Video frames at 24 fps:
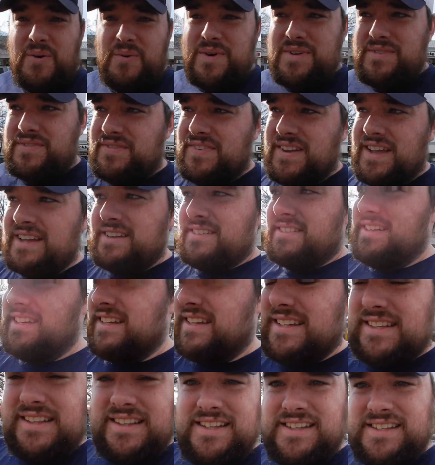We found
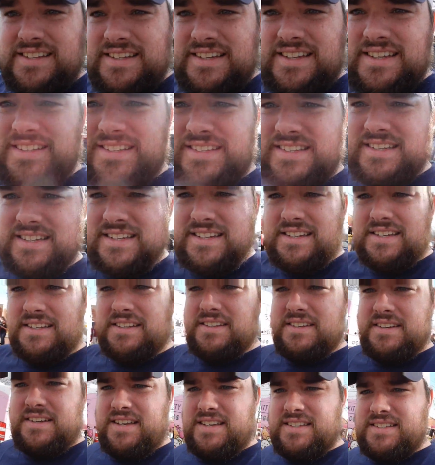it. Look, it's
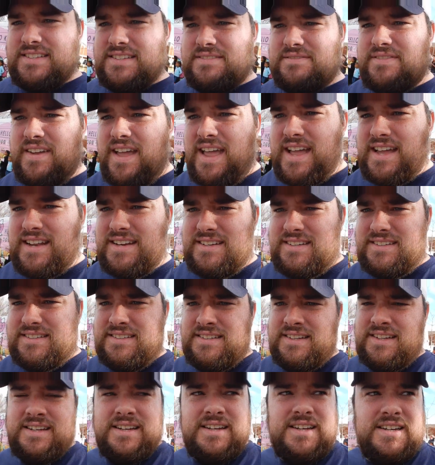a it's a van,
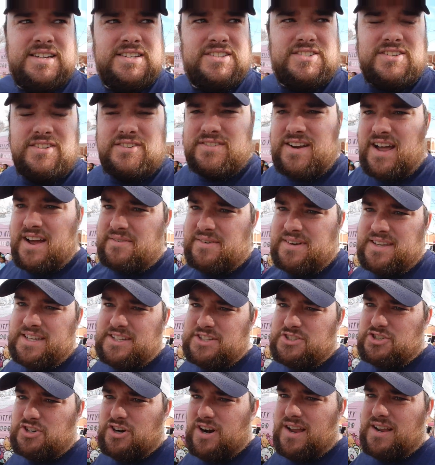so not really
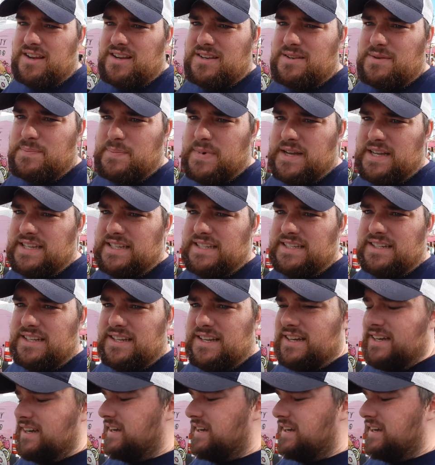a truck, but oh,